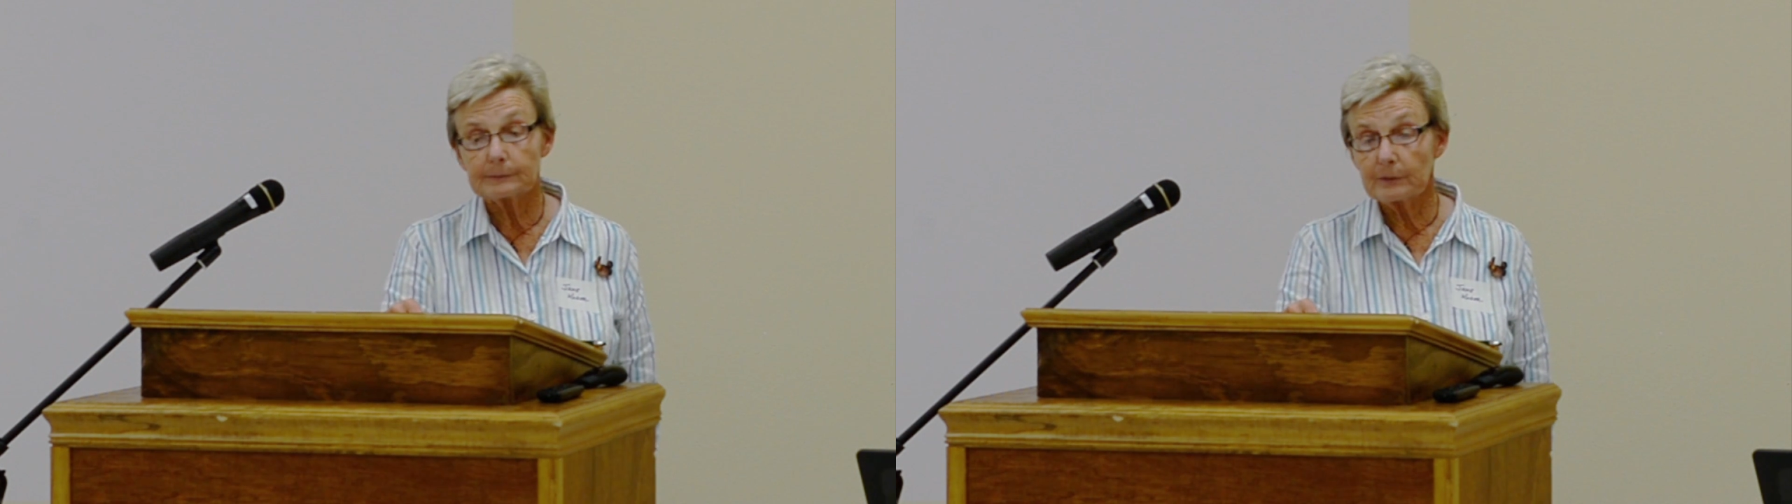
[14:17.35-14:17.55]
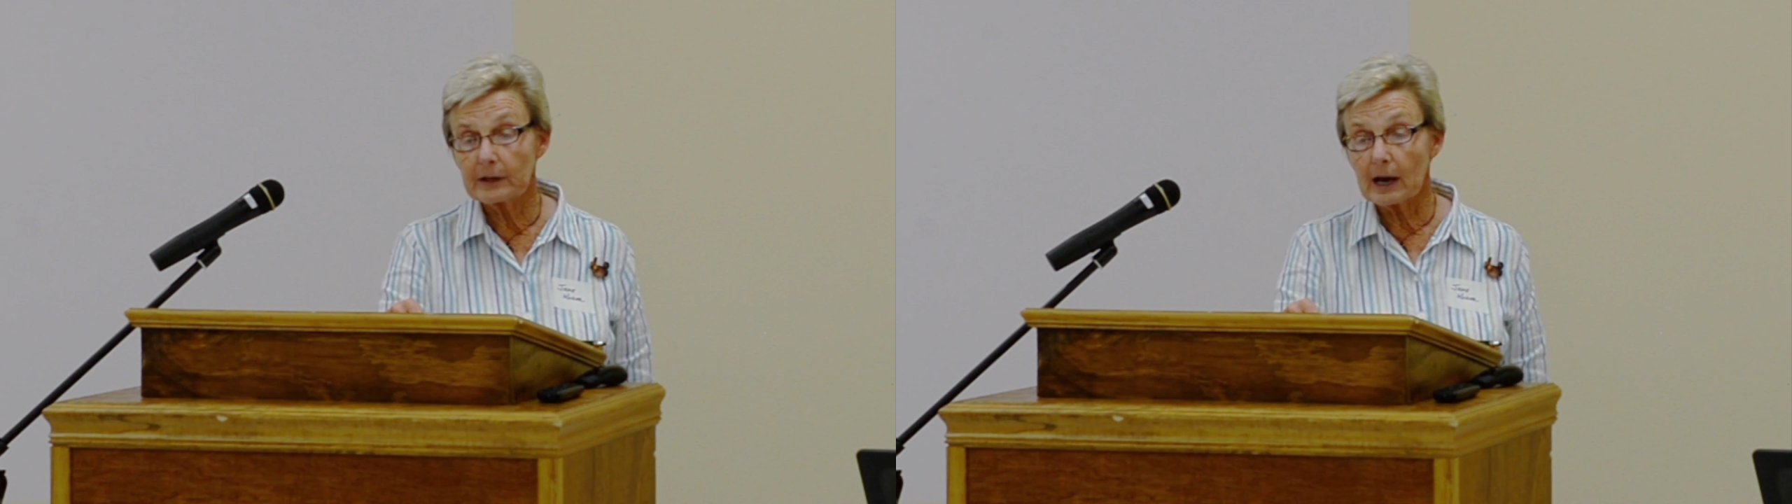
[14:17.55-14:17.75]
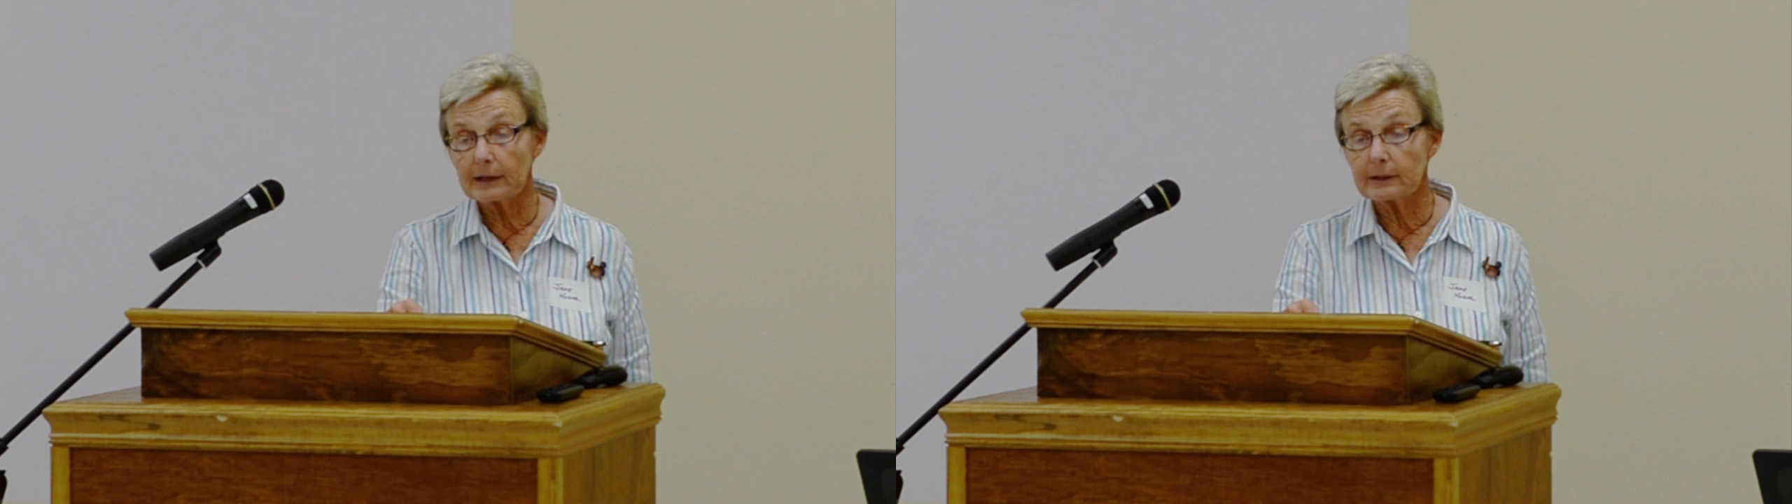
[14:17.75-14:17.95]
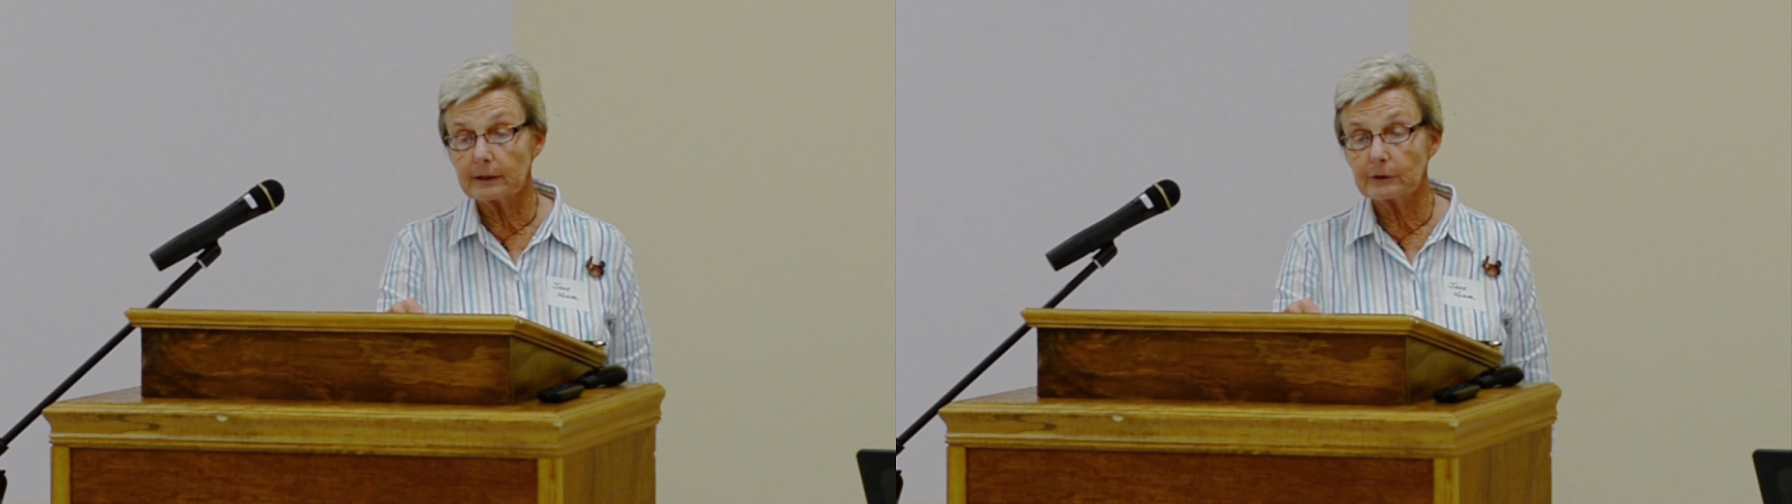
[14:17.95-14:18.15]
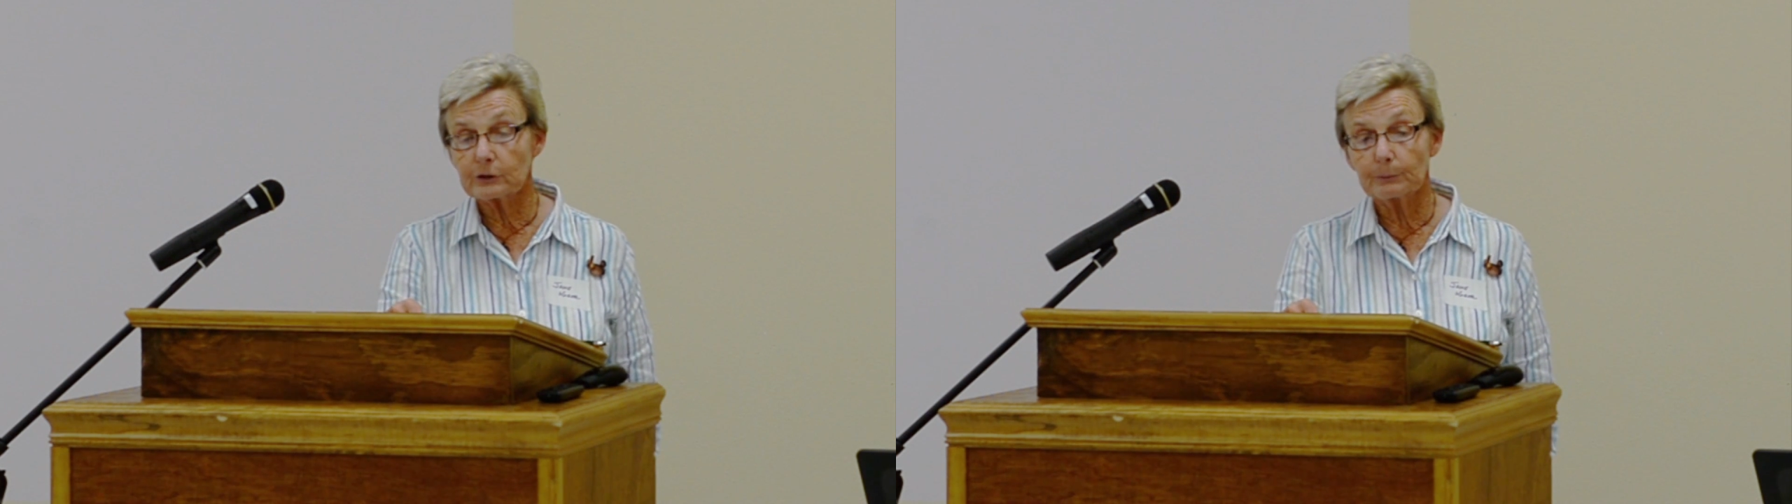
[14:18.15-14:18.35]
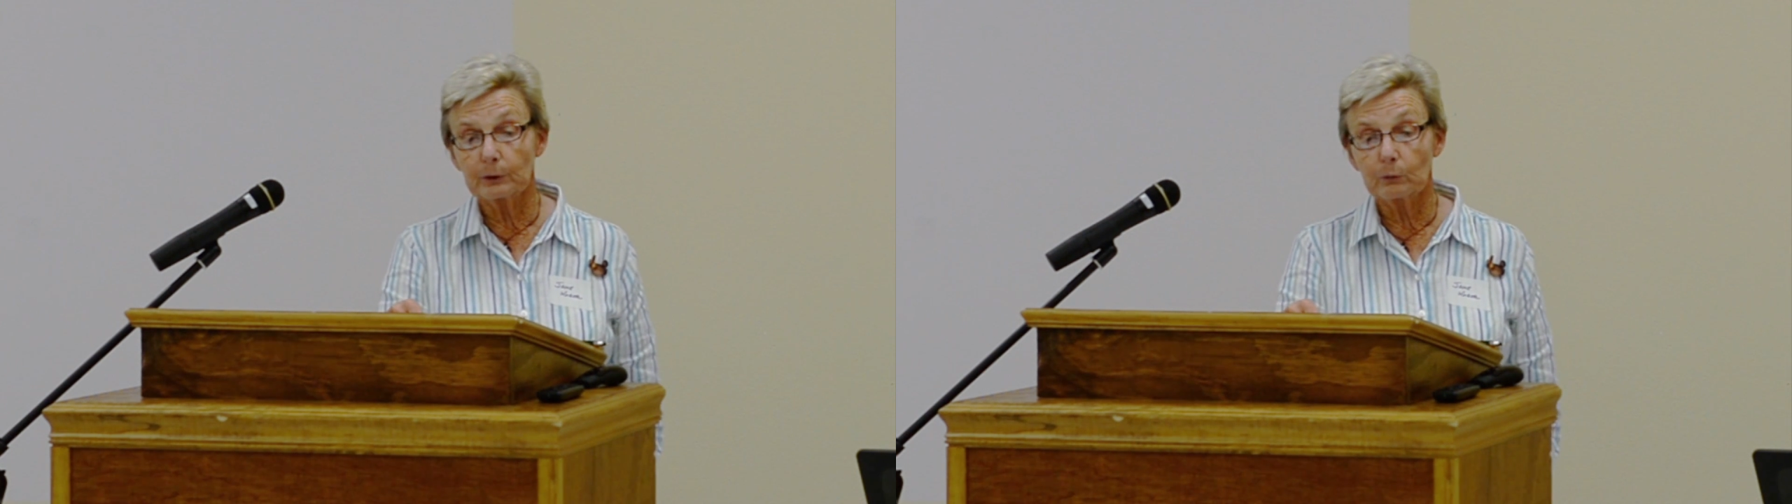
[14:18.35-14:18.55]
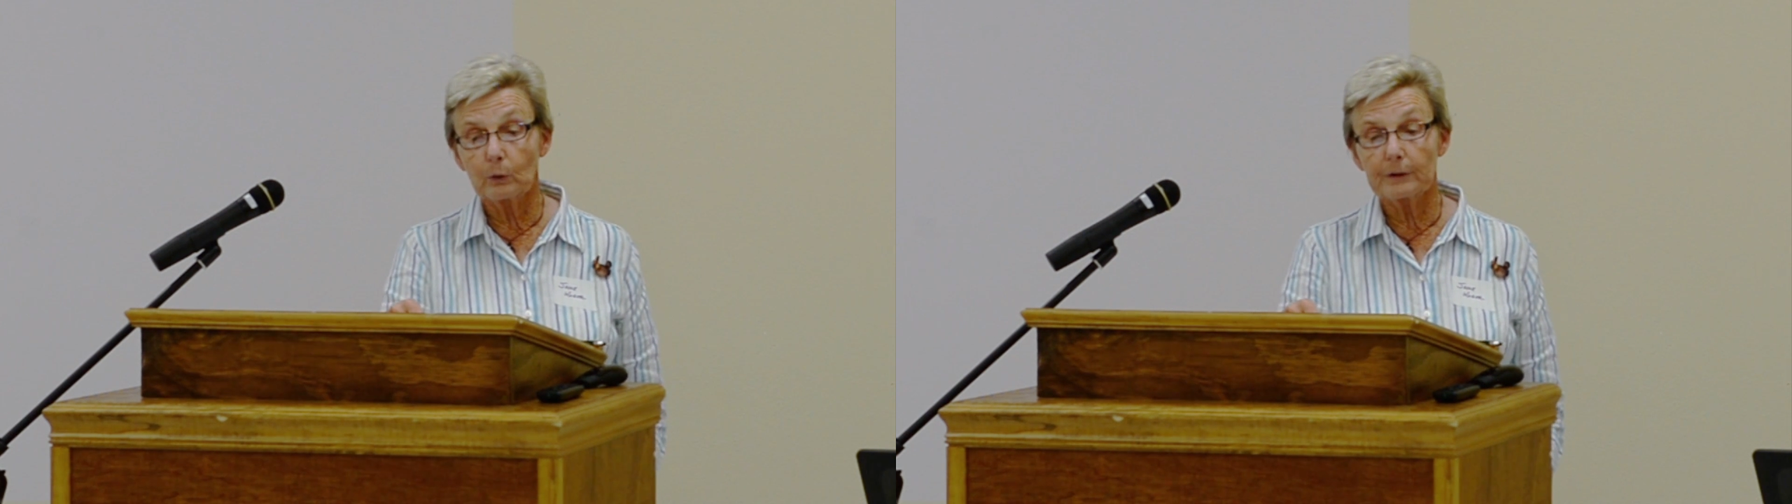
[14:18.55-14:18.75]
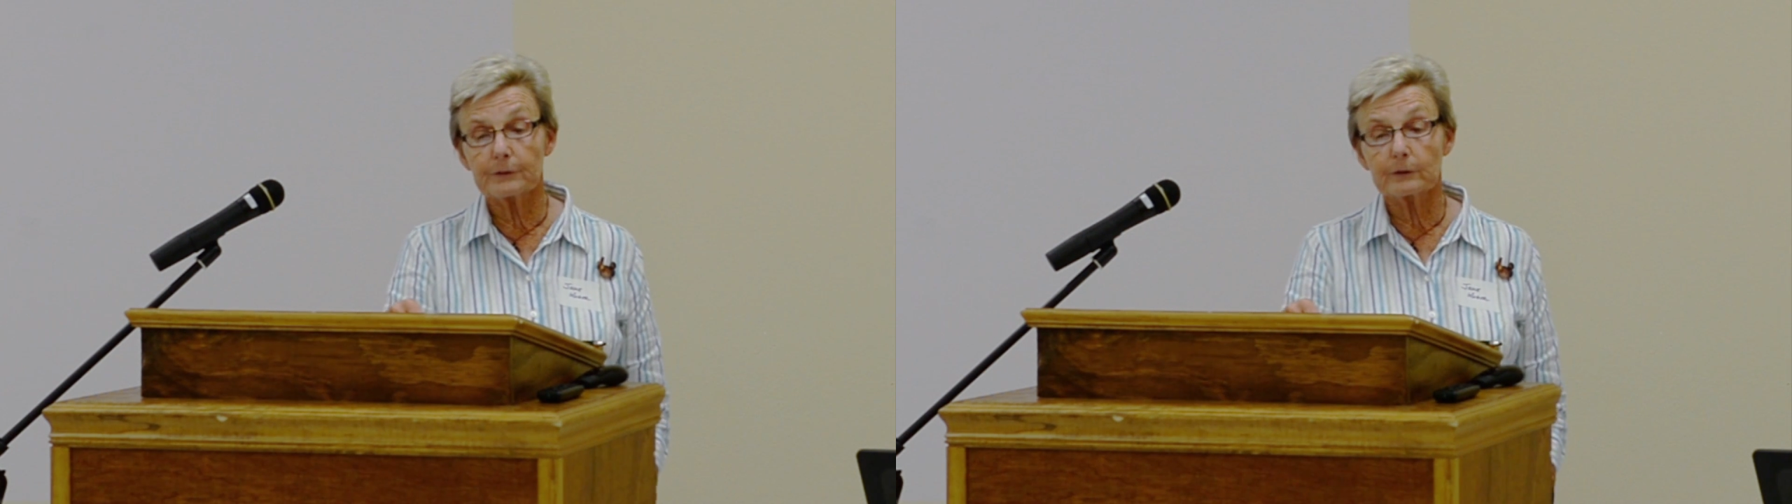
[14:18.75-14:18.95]
and the idea is to burn
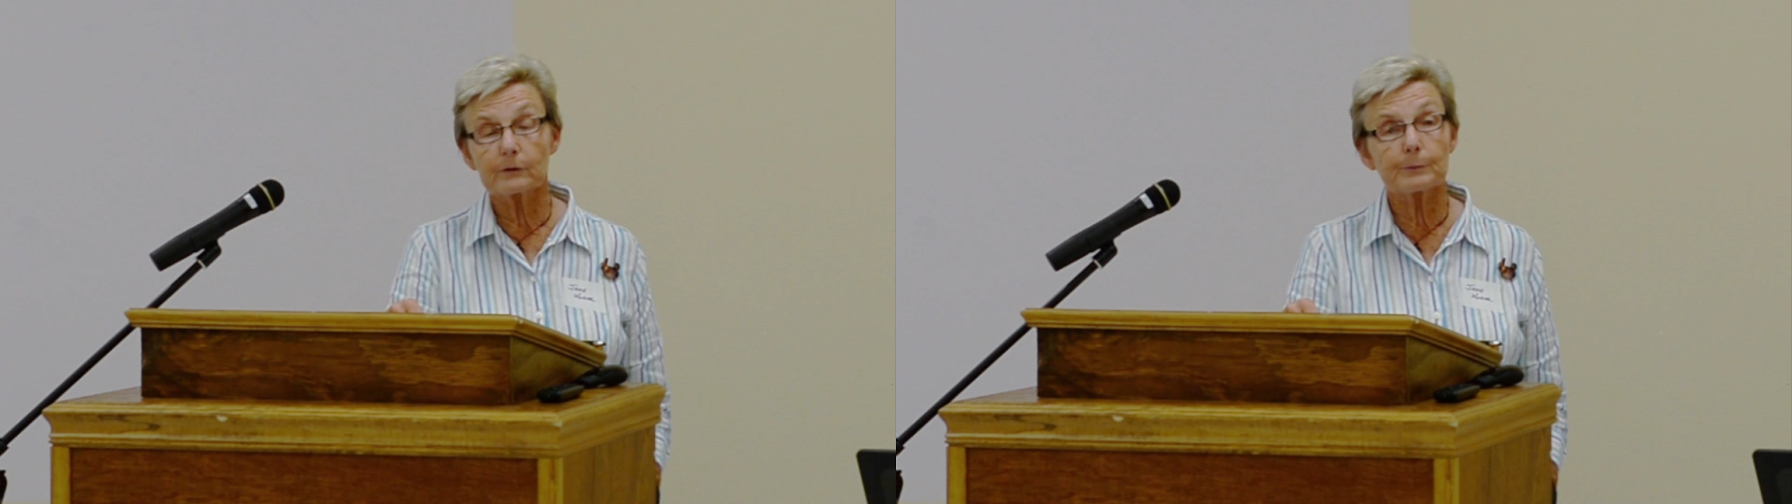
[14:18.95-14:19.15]
1/3 of